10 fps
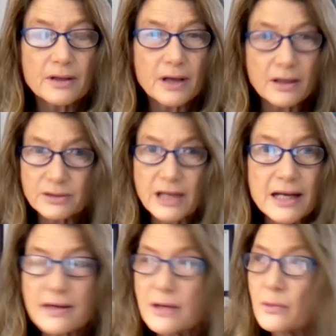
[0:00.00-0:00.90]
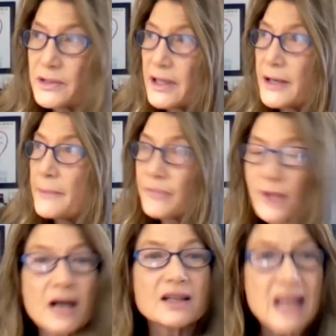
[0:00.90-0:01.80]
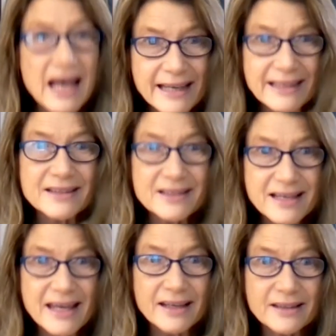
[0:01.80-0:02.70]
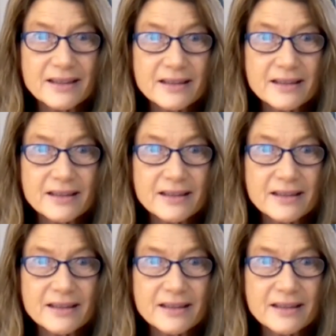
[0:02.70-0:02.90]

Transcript: I was kind of, it was a line in the sand